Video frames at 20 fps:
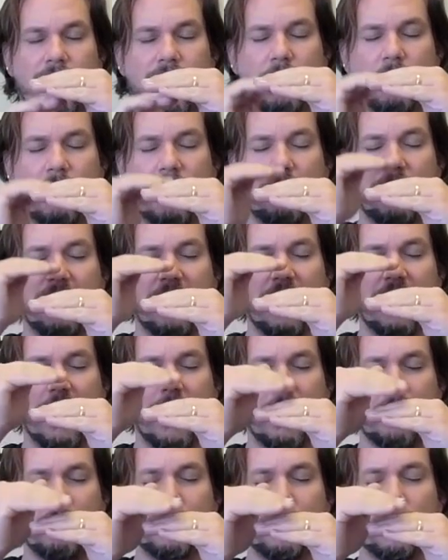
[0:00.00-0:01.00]
And then maybe
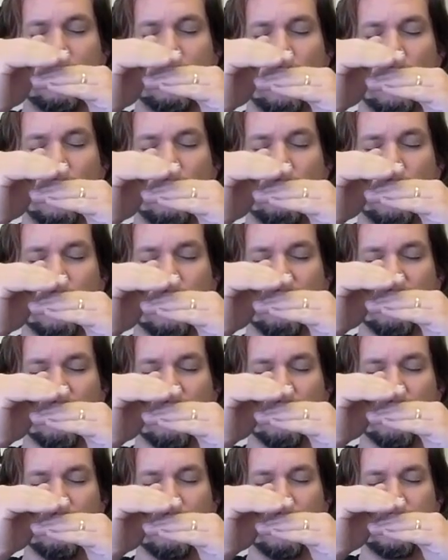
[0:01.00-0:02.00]
up one more
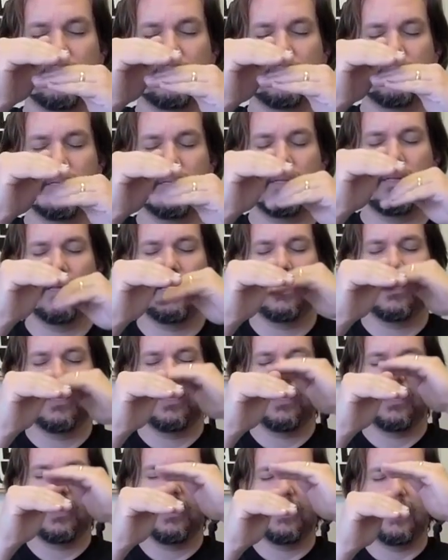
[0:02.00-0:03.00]
vertebra
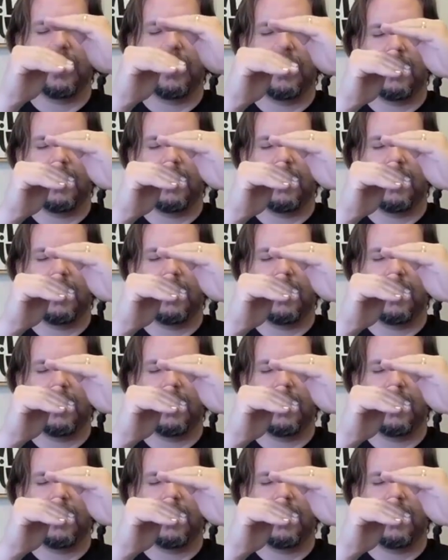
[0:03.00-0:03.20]
and